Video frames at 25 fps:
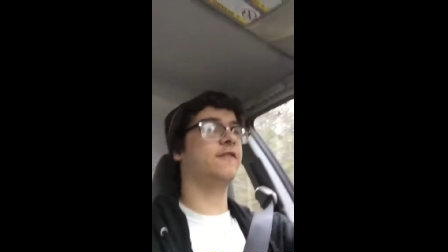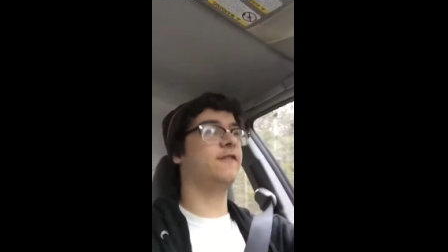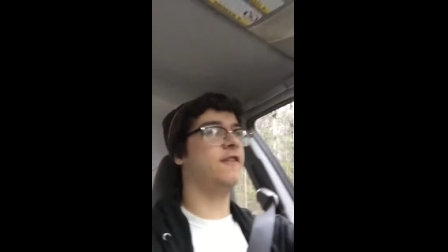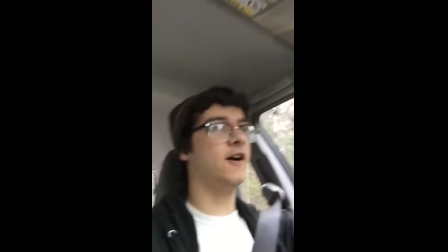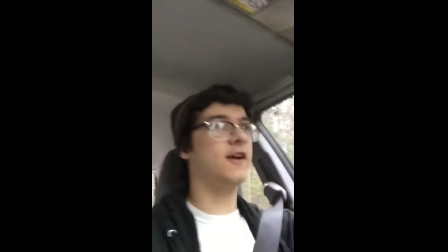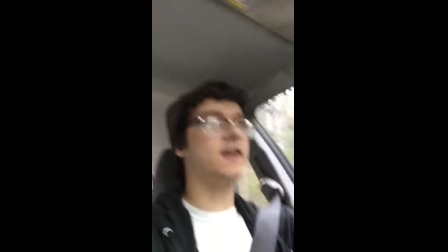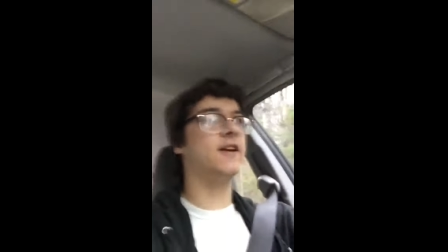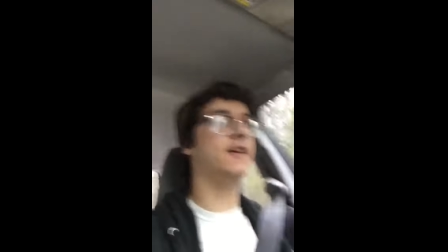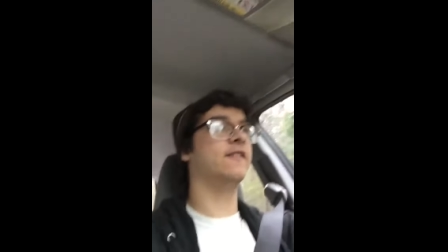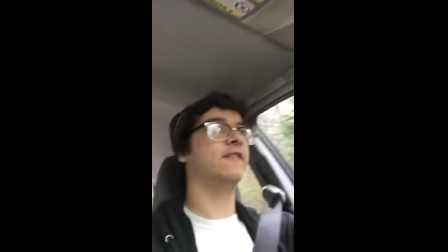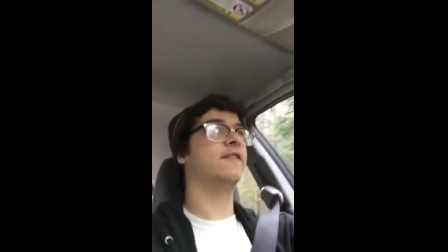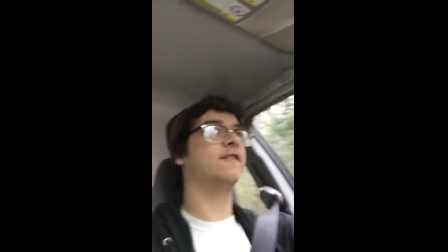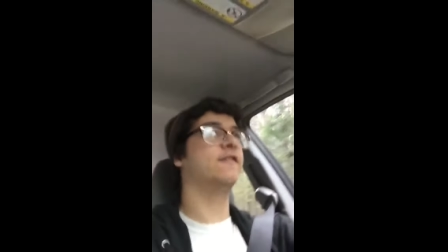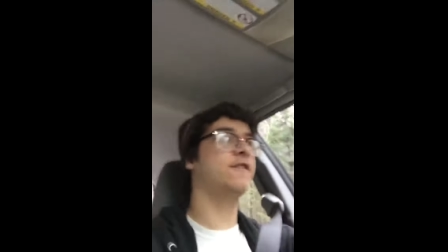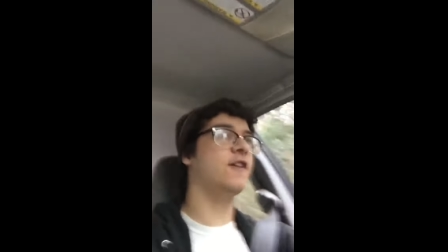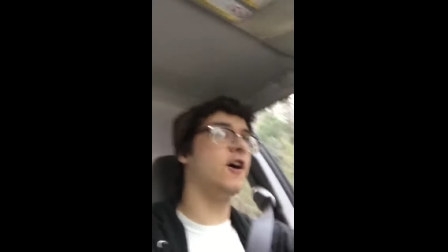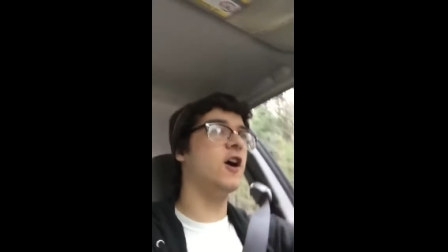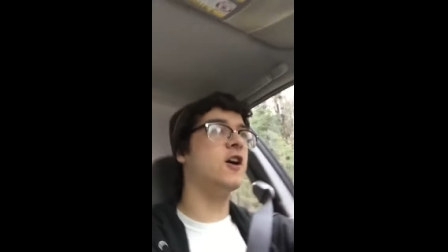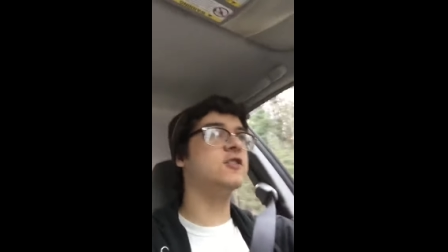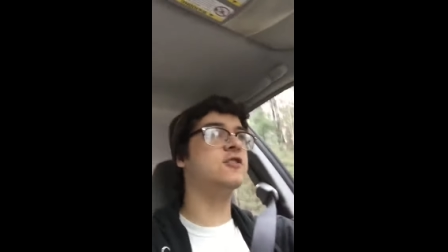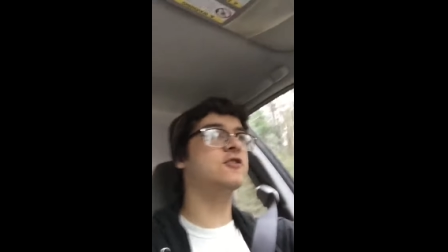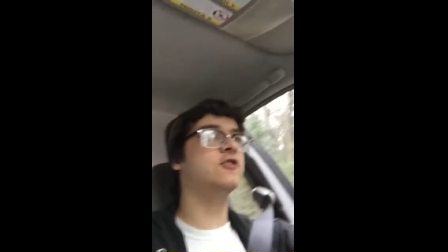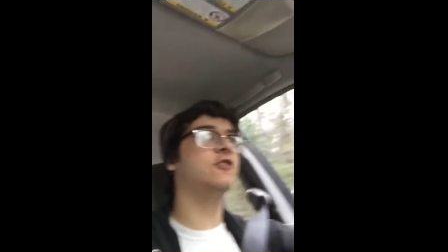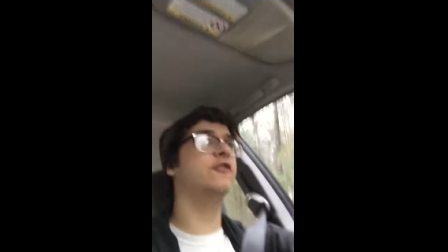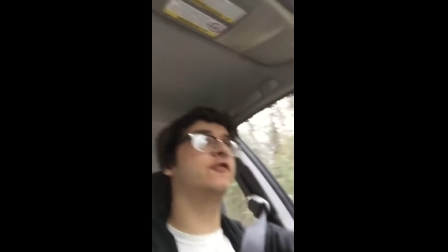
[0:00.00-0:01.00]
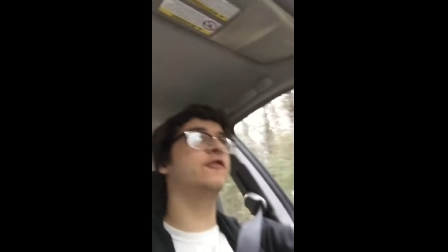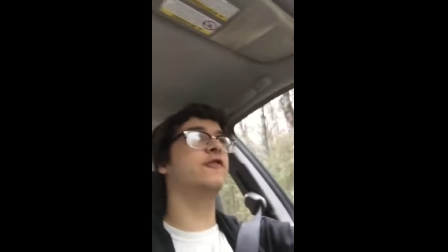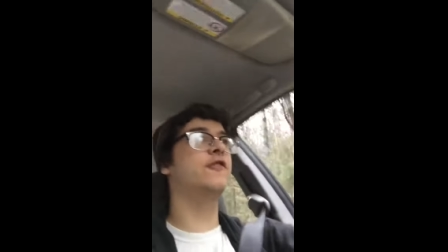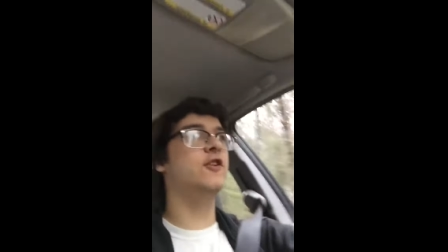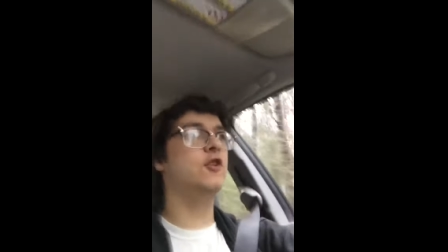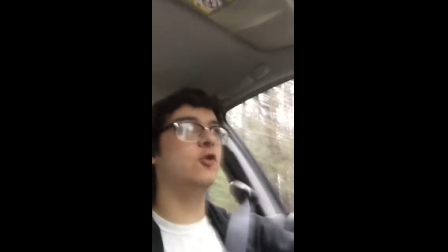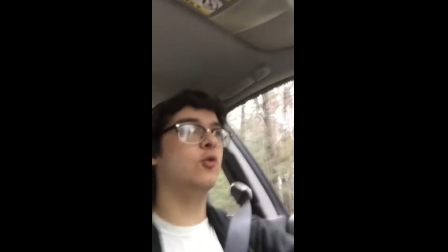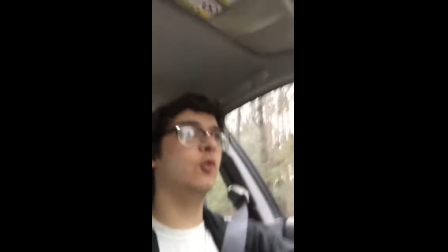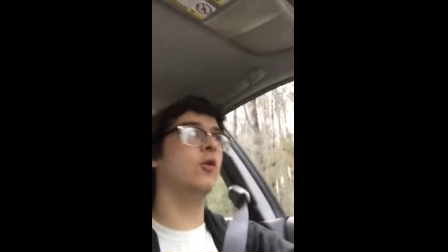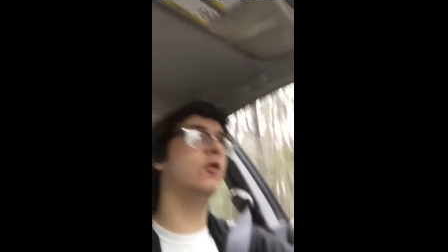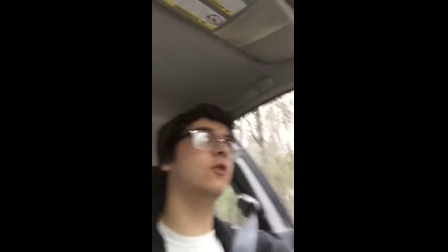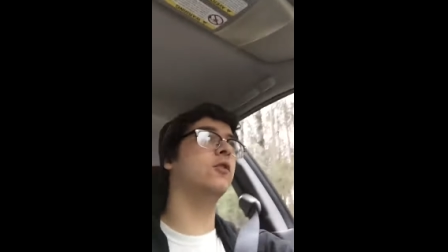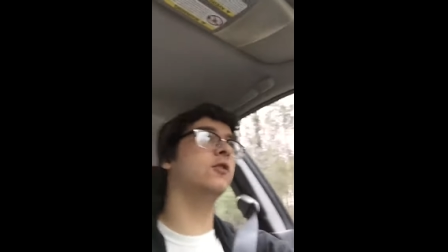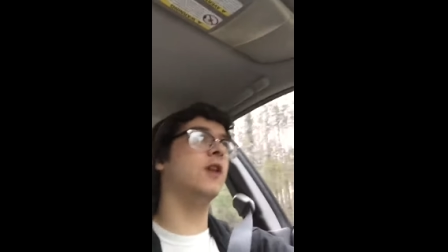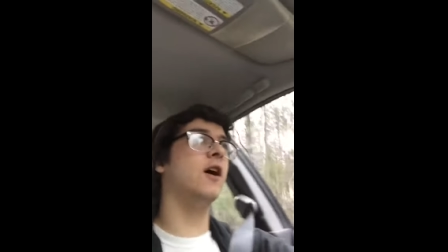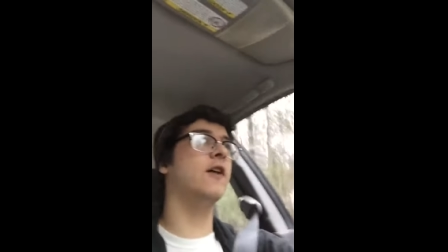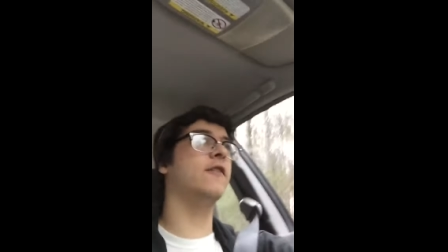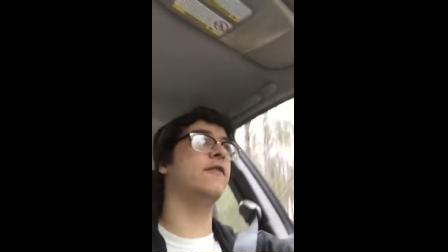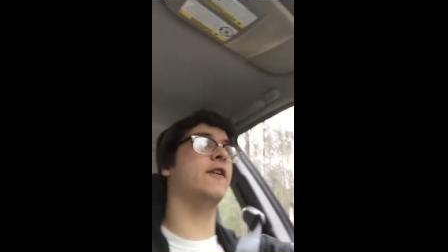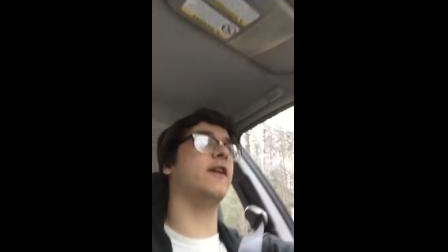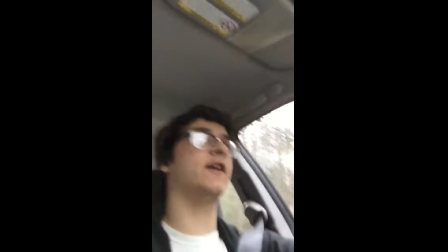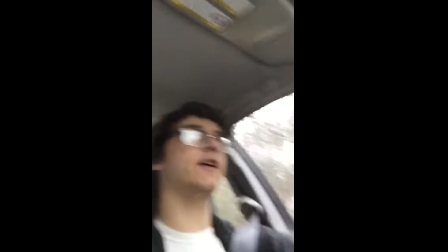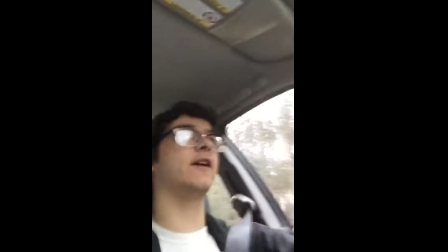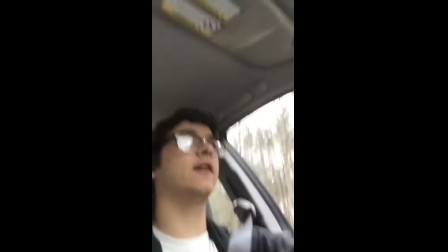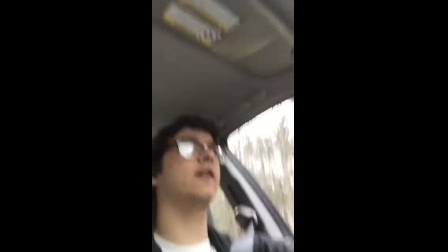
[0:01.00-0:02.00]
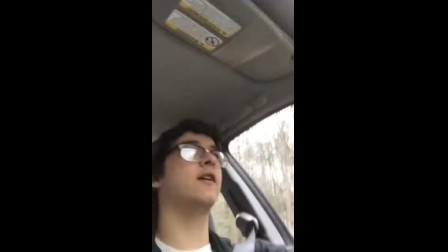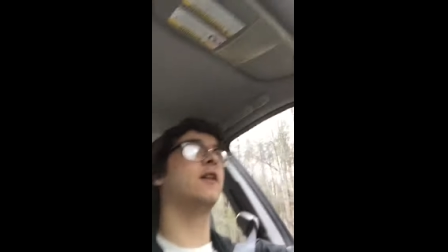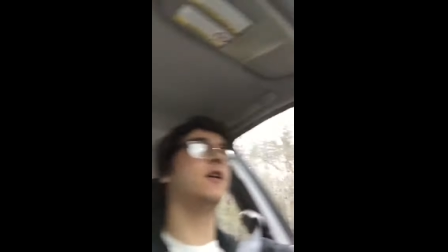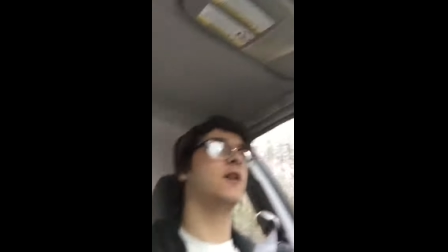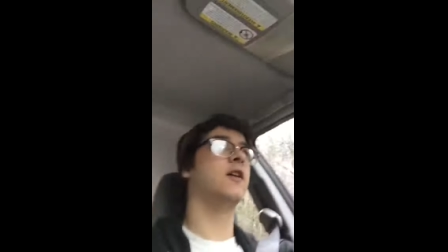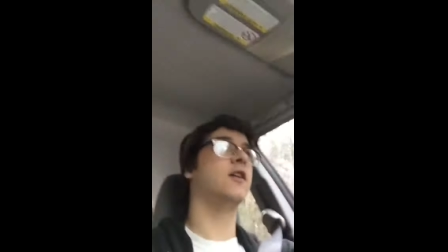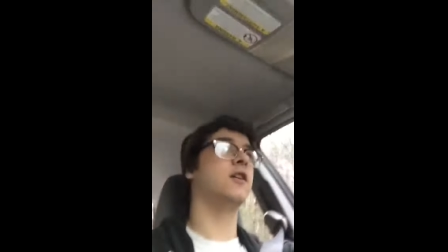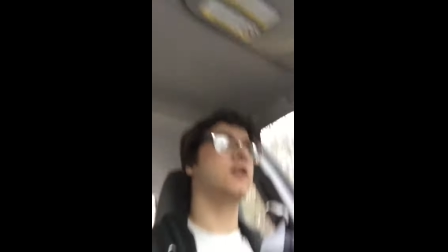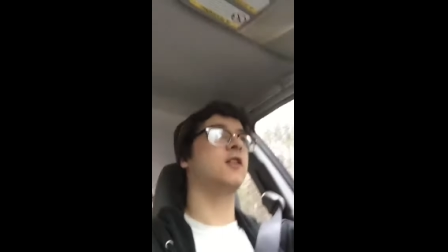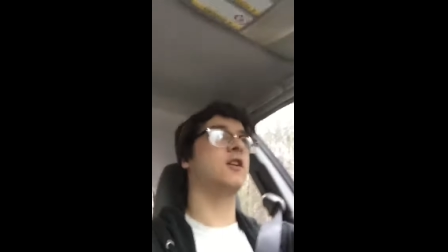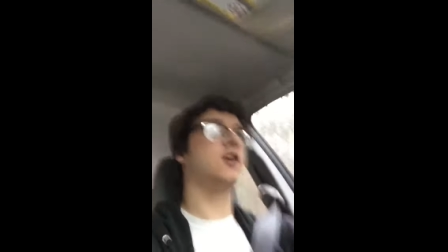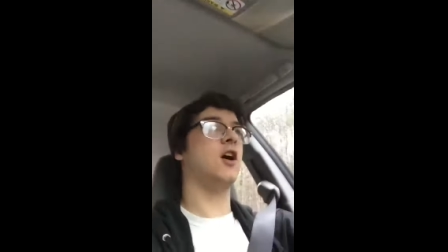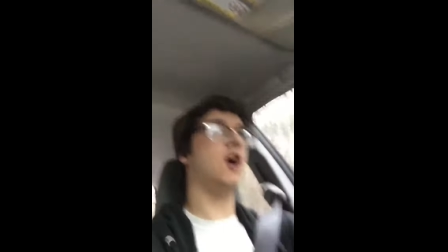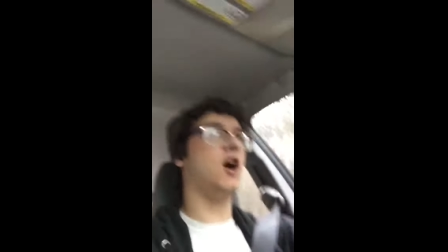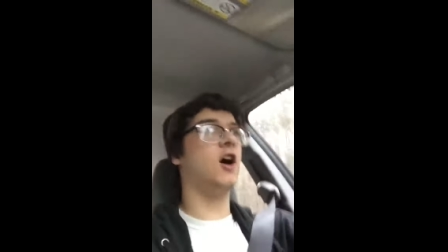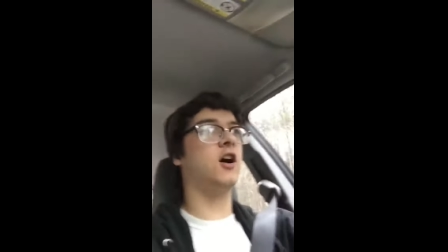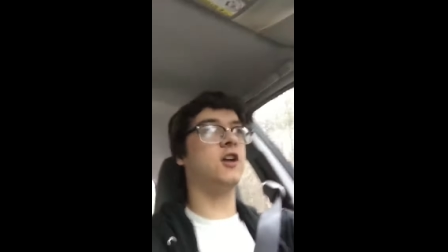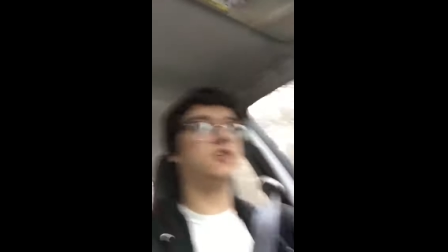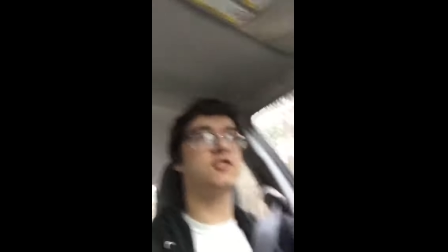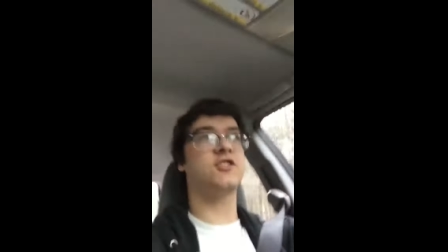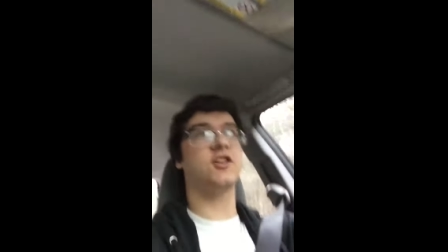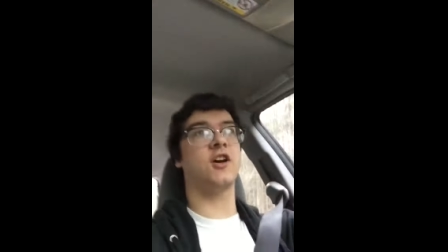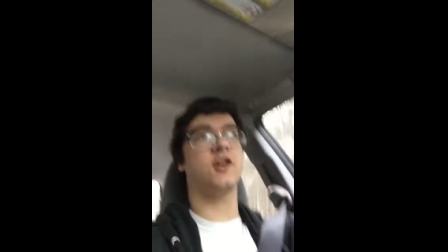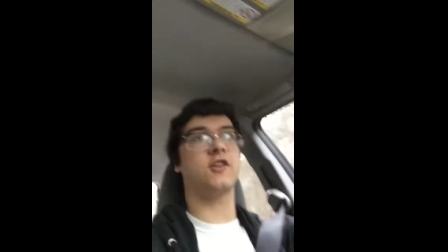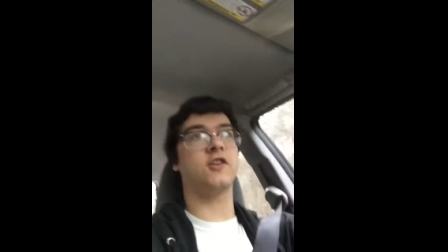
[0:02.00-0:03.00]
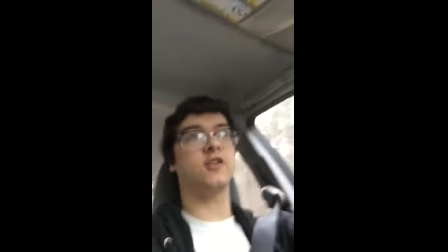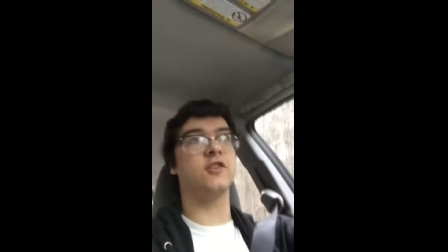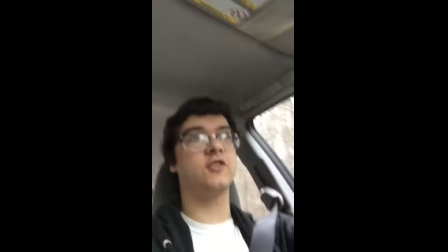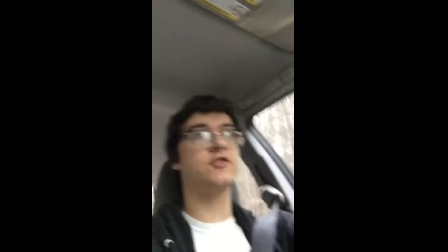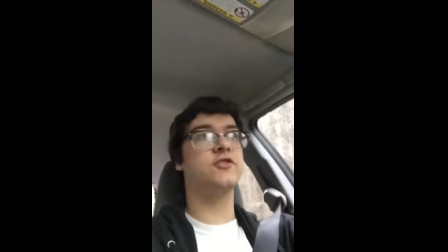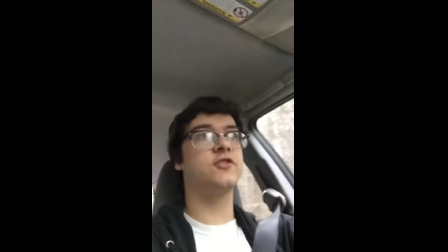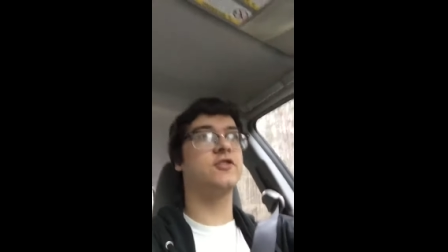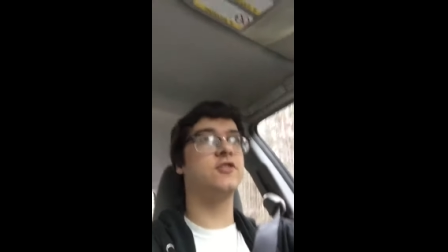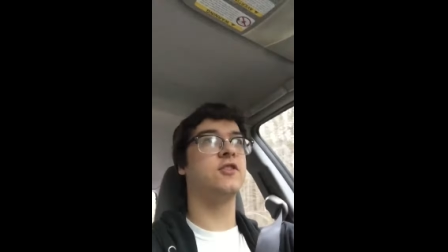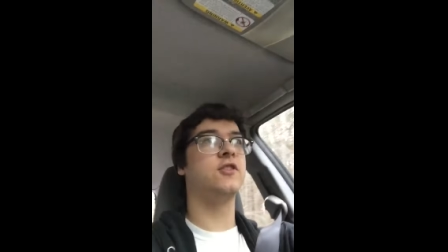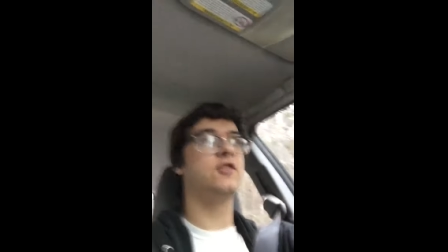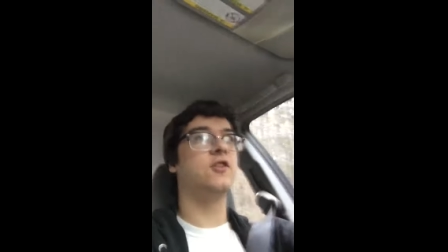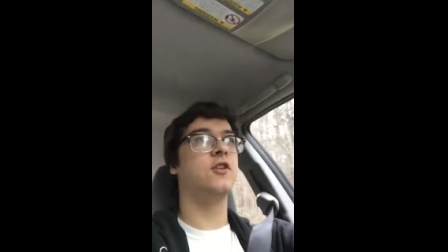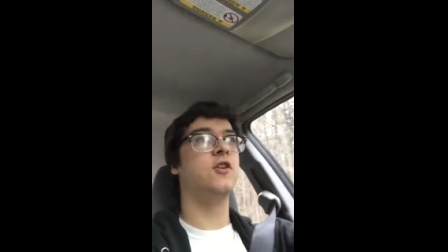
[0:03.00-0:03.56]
fucking fossil fuel loving cocksuckers